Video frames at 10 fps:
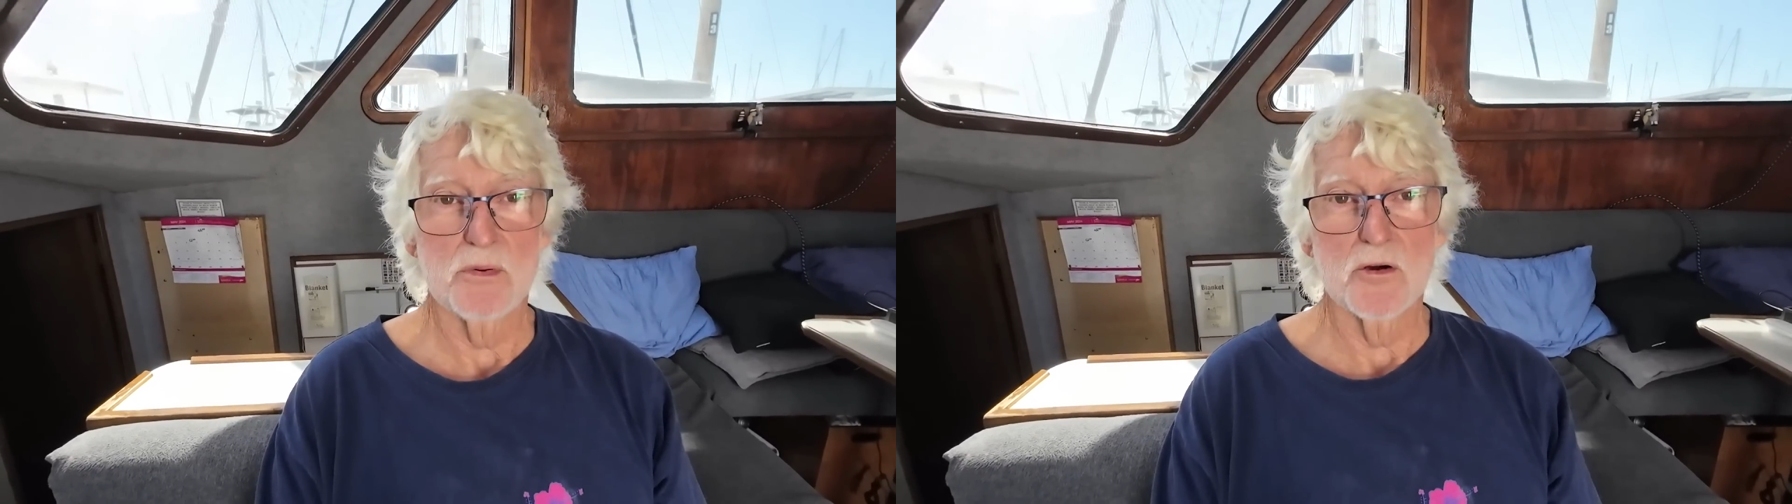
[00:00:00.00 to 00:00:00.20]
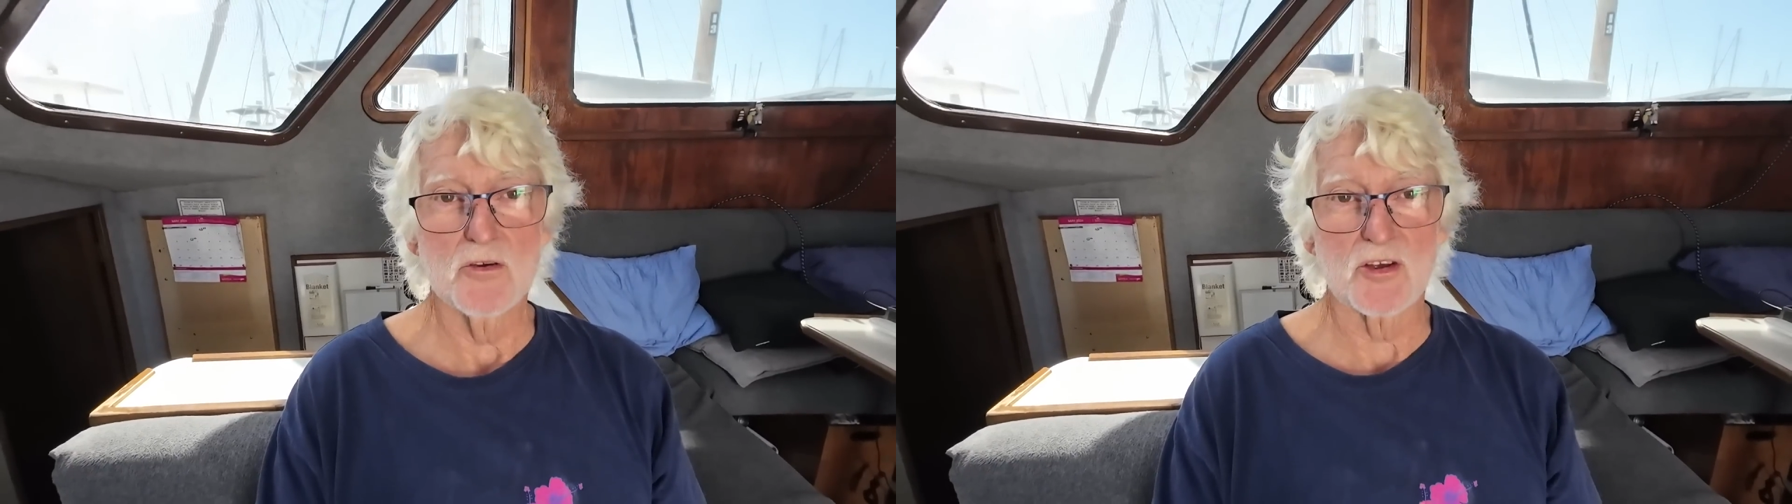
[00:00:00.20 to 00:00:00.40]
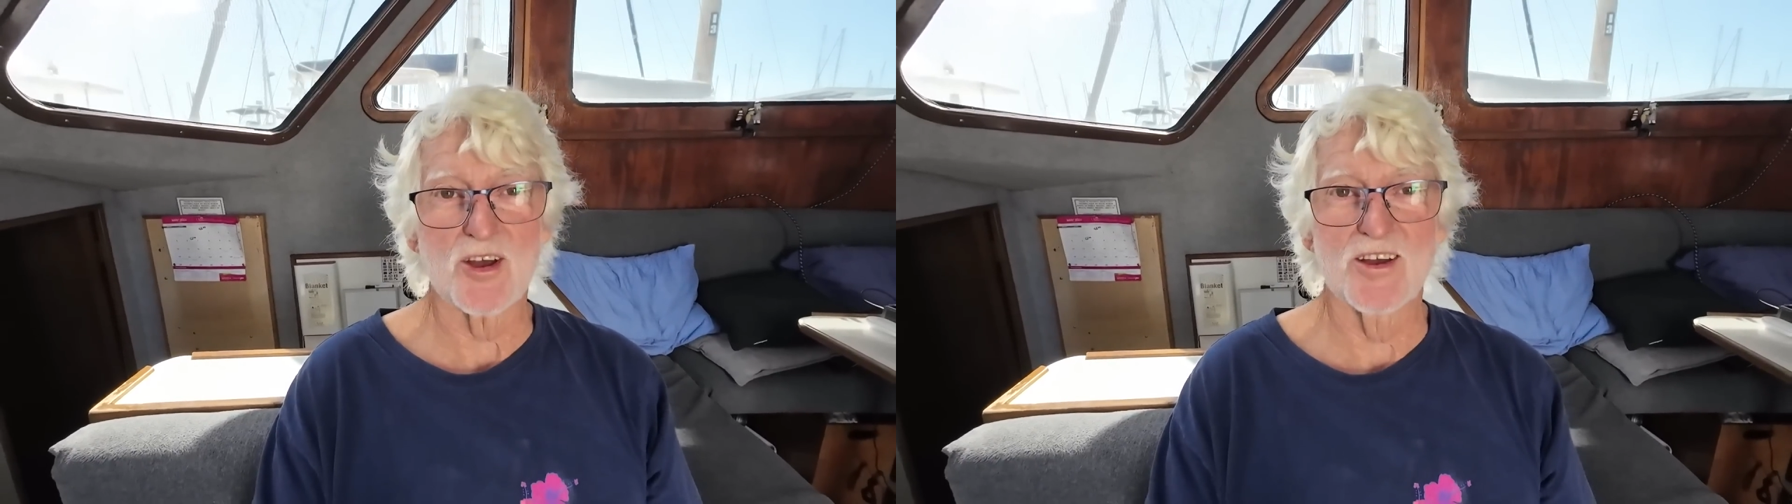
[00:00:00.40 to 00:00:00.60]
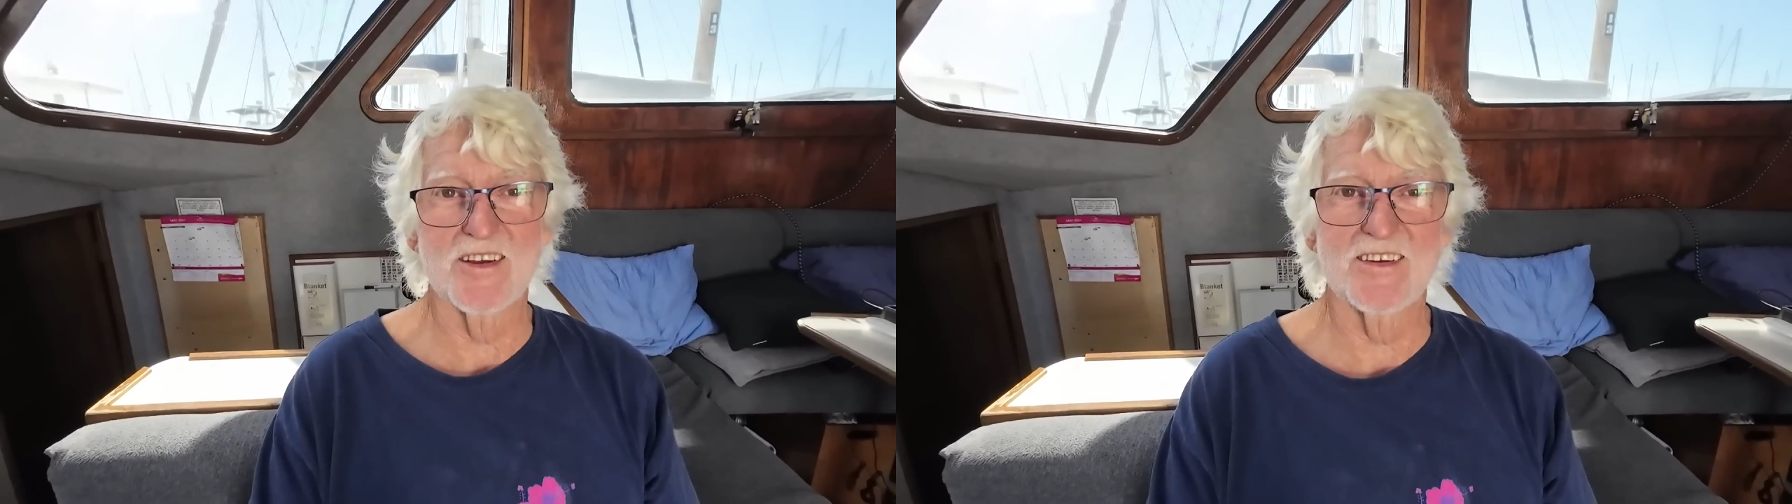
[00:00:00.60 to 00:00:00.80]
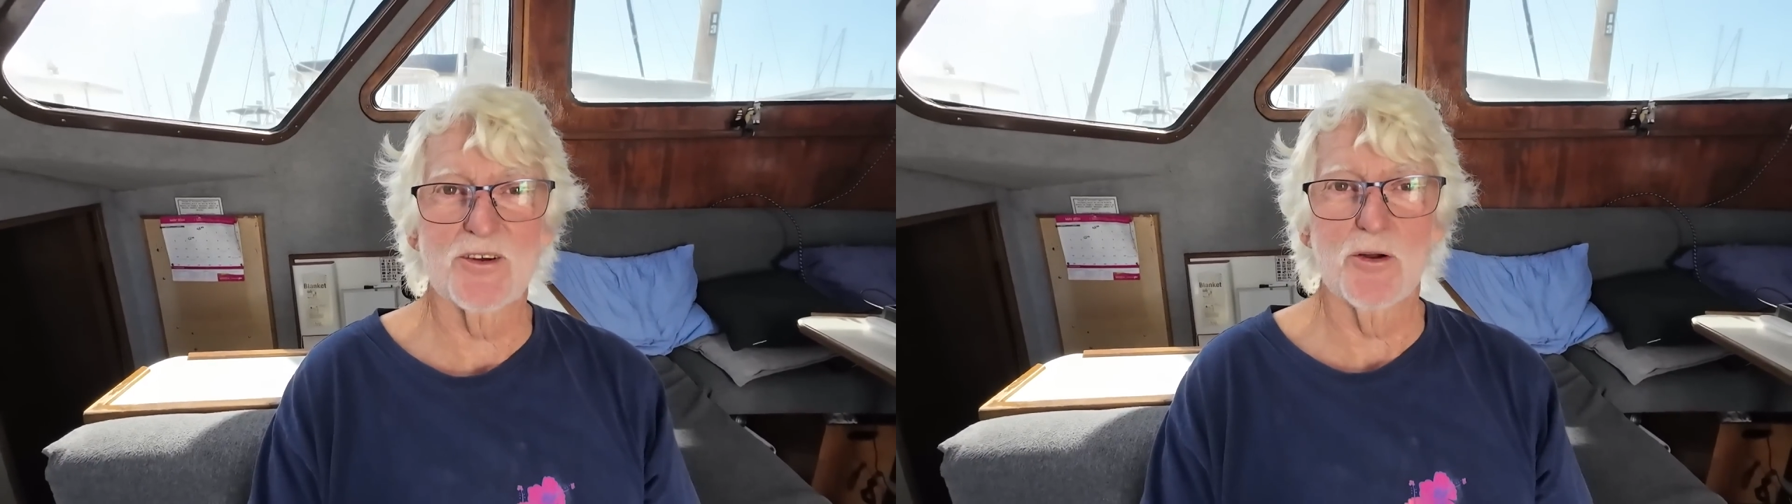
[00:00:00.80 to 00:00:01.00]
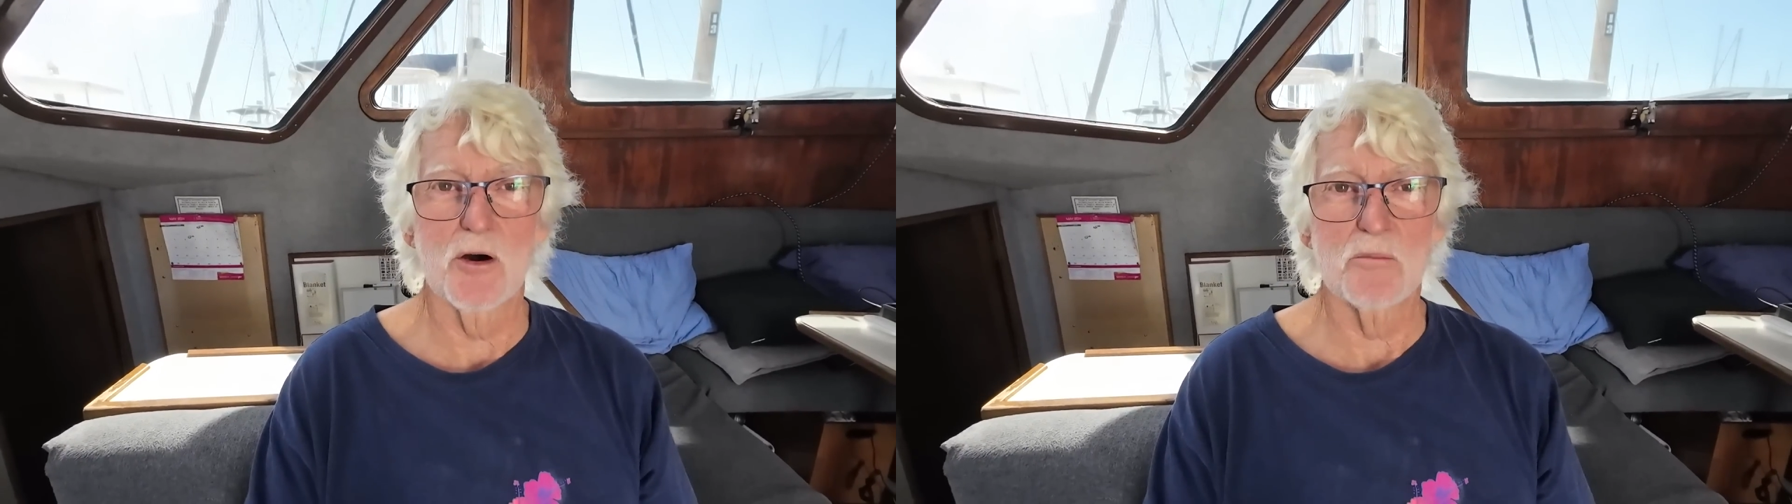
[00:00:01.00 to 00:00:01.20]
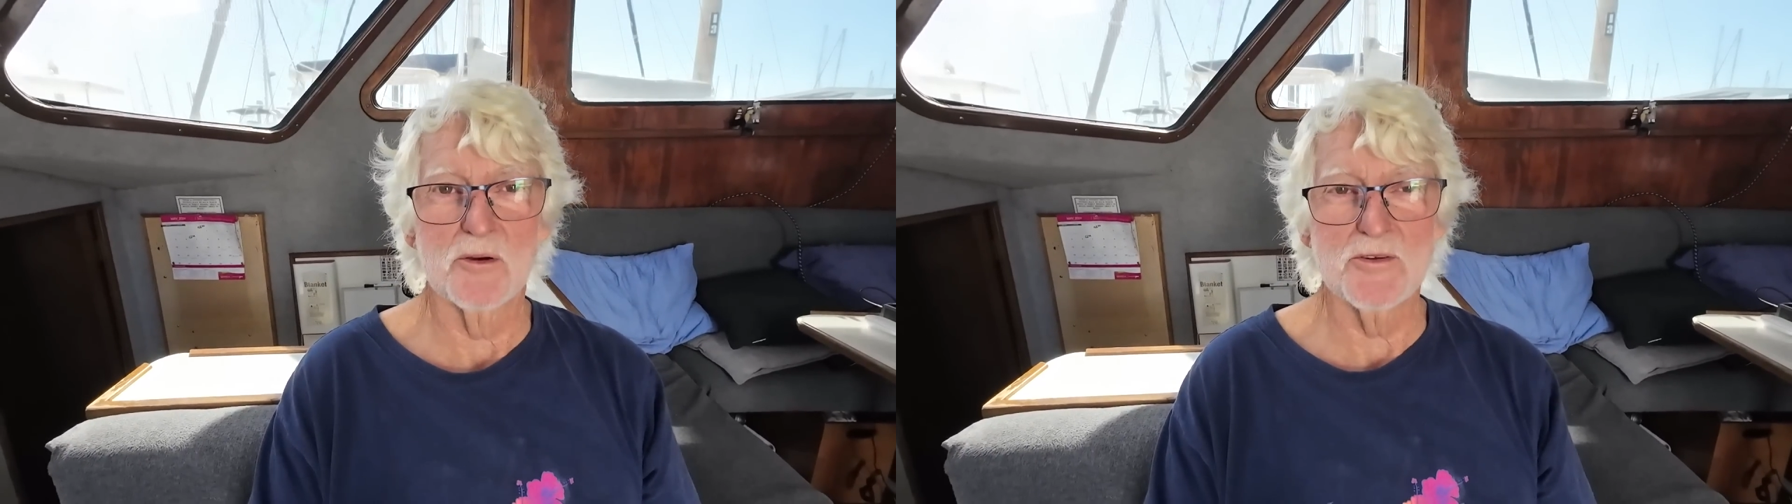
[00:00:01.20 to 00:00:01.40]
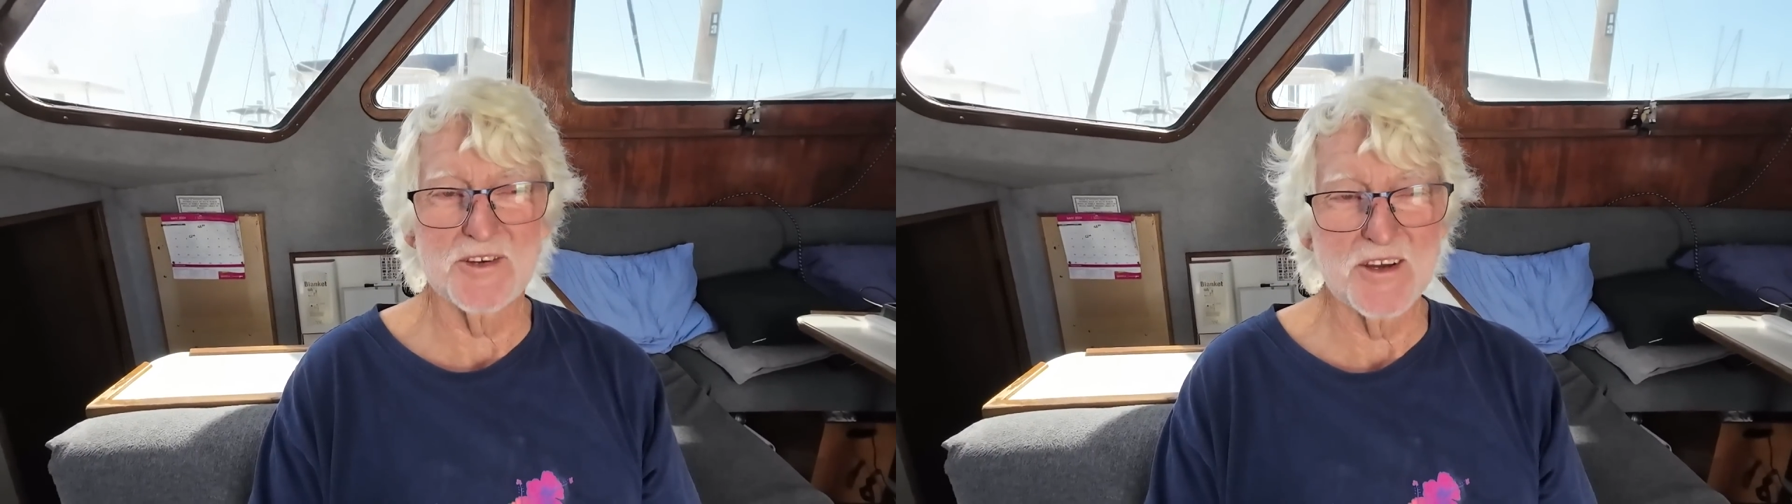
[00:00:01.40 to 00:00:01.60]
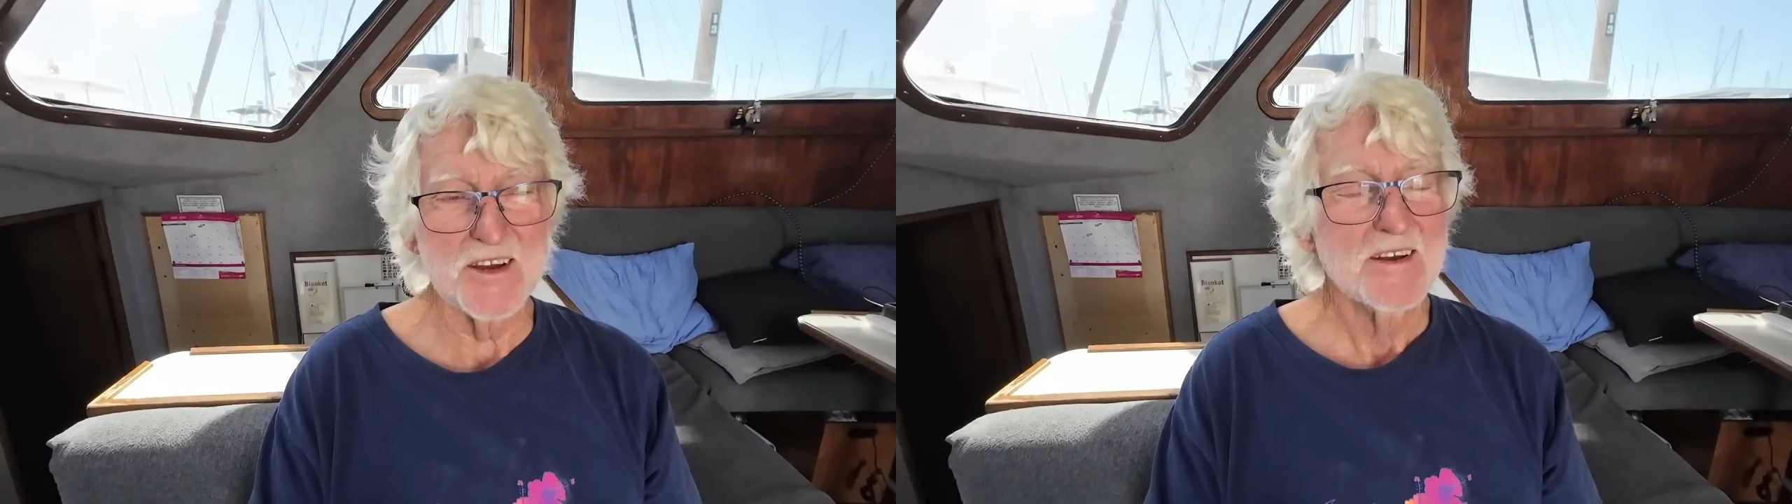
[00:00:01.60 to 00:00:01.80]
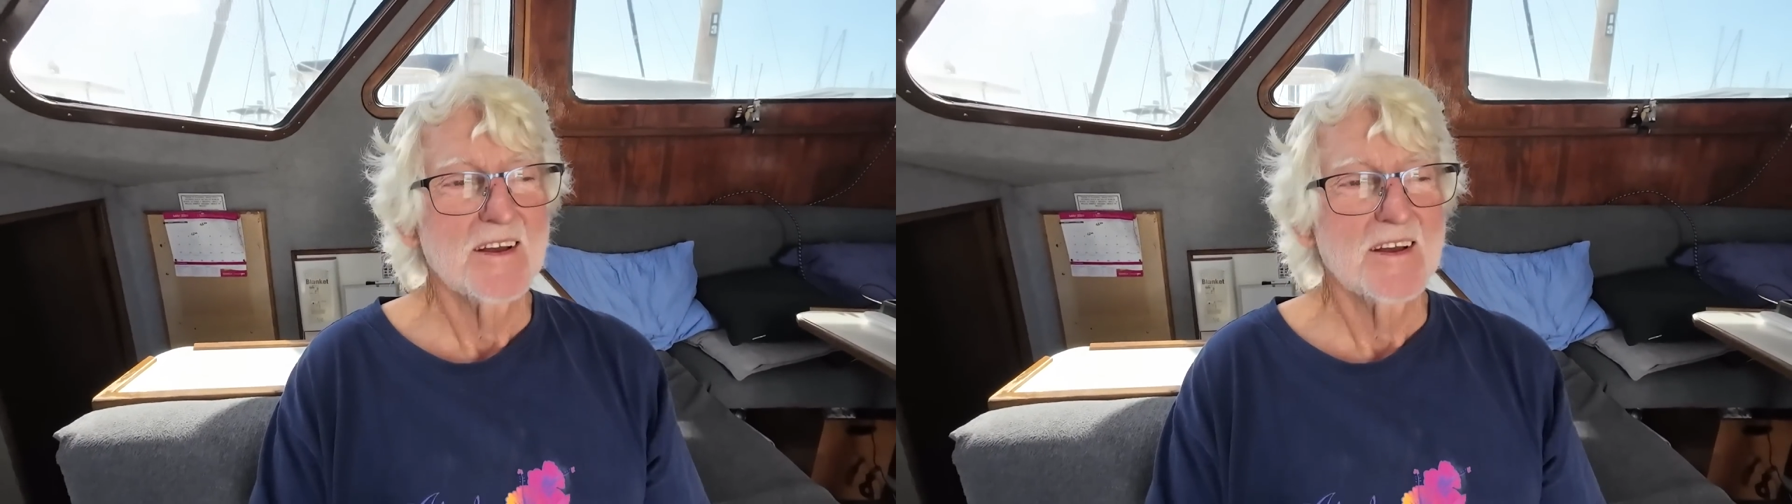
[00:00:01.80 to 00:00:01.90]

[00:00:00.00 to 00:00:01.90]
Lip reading: Bruce. Good old Brucey.